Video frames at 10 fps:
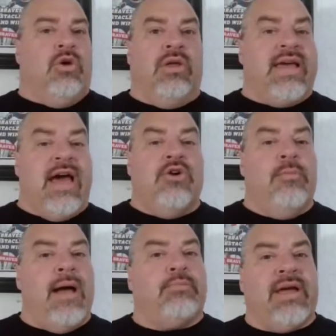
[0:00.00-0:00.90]
The only guy who
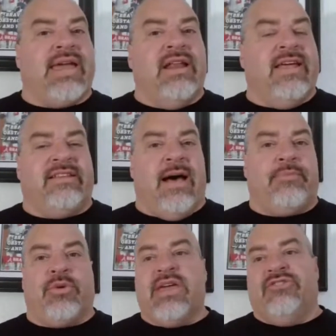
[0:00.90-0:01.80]
might break into that
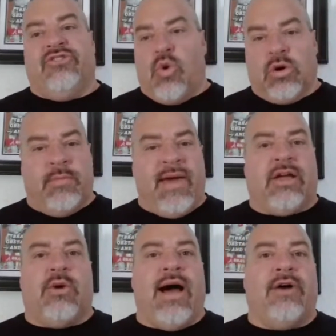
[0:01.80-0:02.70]
top three is the
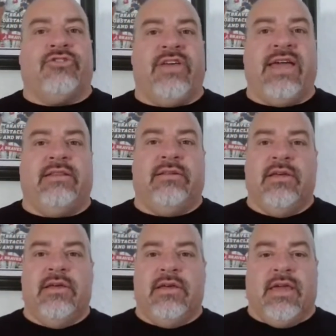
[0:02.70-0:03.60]
quarterback at Ohio State
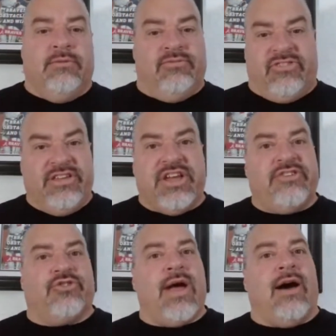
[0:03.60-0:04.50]
in
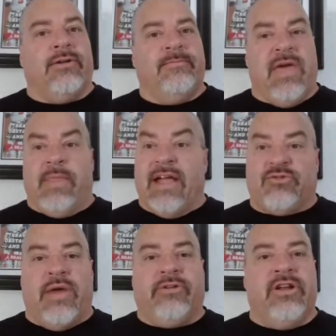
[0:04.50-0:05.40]
CJ Stroud. And
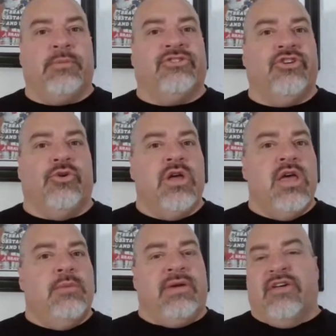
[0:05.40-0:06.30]
that's why they're number two,
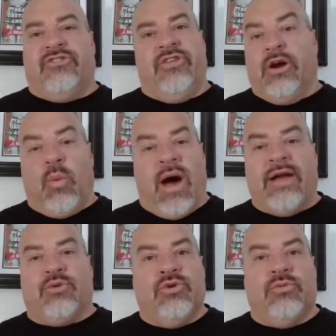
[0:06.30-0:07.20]
because their
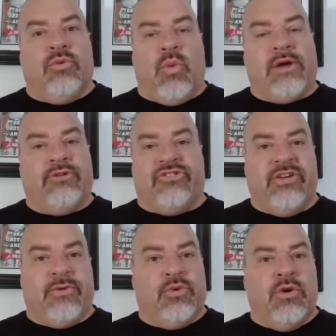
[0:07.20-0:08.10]
wide
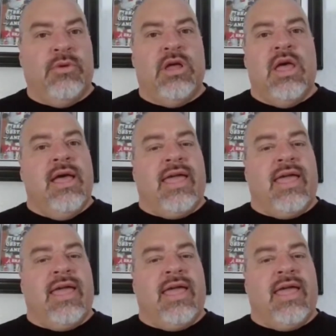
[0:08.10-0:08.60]
receiver room,